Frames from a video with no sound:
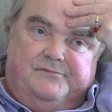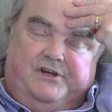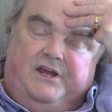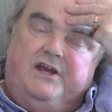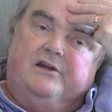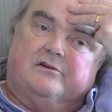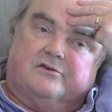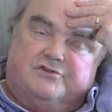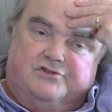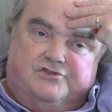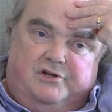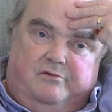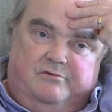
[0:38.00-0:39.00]
healers,
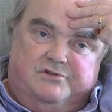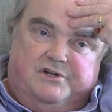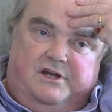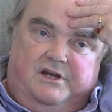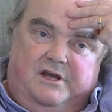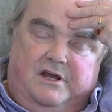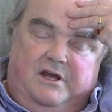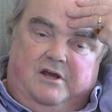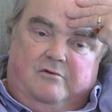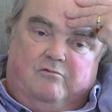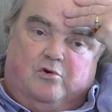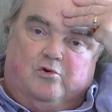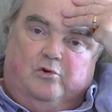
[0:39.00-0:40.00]
shall we say,
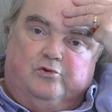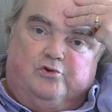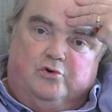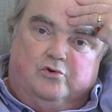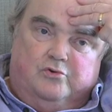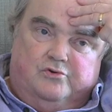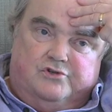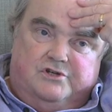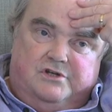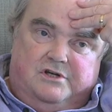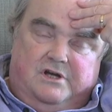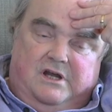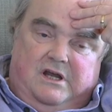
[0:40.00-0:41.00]
were called dukuns,
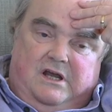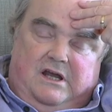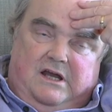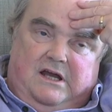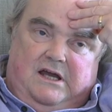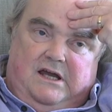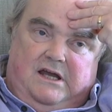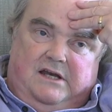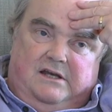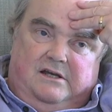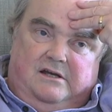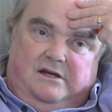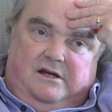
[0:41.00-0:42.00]

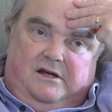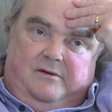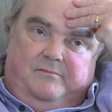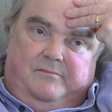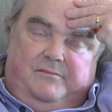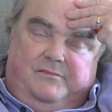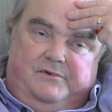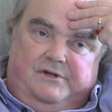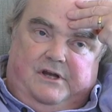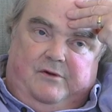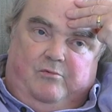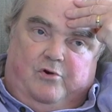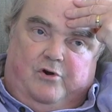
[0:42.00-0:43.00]
and
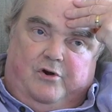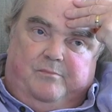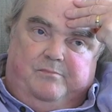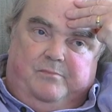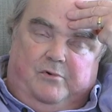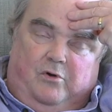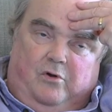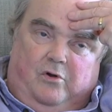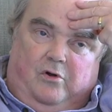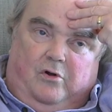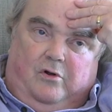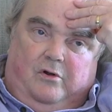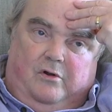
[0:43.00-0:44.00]
they were
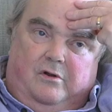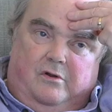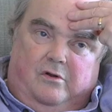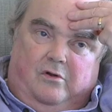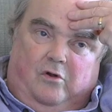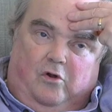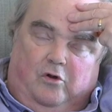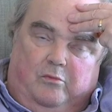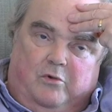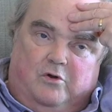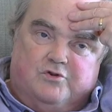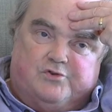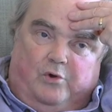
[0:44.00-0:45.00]

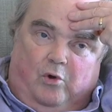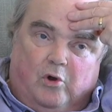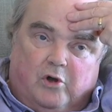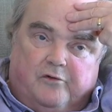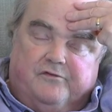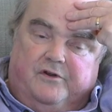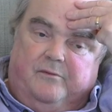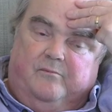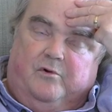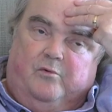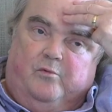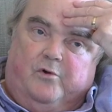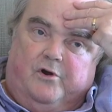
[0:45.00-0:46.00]
almost all of them
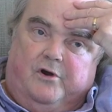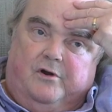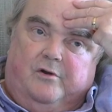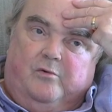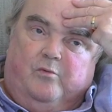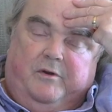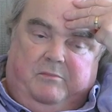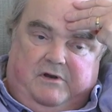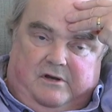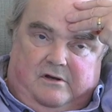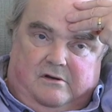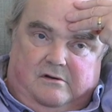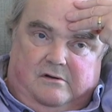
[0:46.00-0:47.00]
were
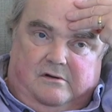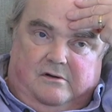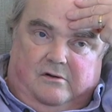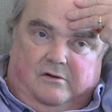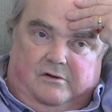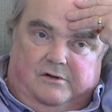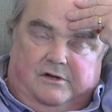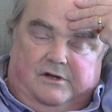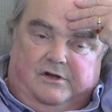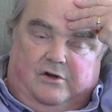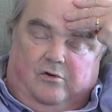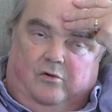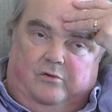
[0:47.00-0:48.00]
women, and
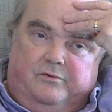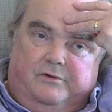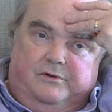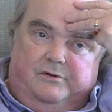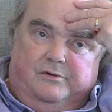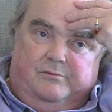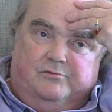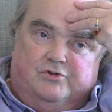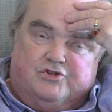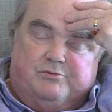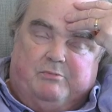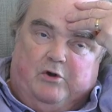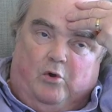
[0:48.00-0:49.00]
they all, you know,
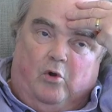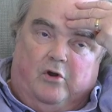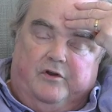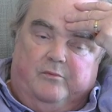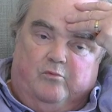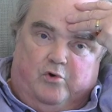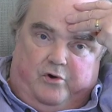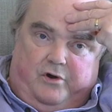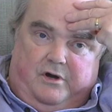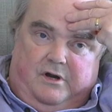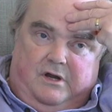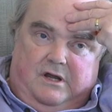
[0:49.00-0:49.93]
just about all of them were.